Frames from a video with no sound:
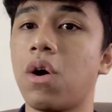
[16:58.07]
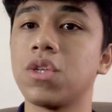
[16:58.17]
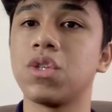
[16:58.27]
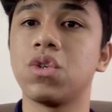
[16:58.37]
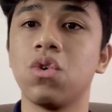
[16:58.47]

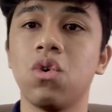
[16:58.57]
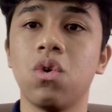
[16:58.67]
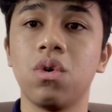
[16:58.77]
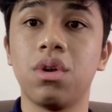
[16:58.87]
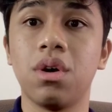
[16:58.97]

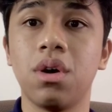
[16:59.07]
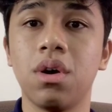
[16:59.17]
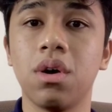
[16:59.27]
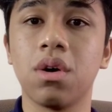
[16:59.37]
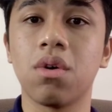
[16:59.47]
So
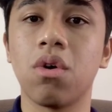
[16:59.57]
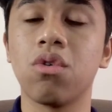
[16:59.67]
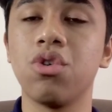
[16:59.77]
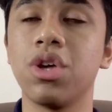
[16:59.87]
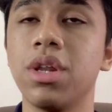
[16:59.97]
the
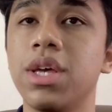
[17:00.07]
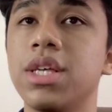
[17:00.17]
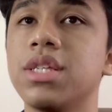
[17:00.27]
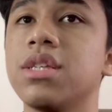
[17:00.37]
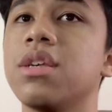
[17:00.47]
conclusion
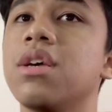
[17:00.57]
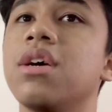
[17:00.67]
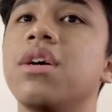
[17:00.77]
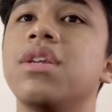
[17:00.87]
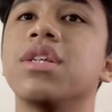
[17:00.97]
is
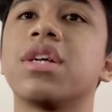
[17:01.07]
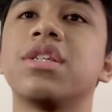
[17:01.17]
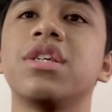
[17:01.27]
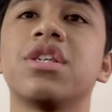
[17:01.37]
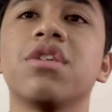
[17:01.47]
the
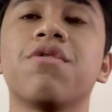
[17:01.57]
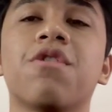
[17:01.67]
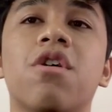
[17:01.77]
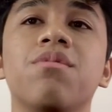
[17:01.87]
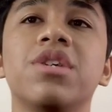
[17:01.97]
transition
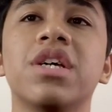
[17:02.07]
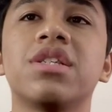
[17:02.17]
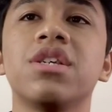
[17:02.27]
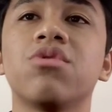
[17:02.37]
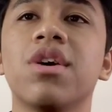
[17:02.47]
from
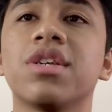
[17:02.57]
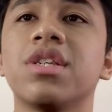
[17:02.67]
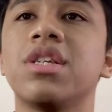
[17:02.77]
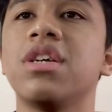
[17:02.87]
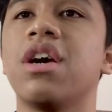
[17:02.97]
GST to
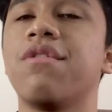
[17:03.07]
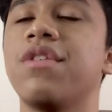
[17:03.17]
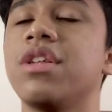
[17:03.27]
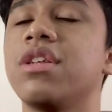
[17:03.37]
SST have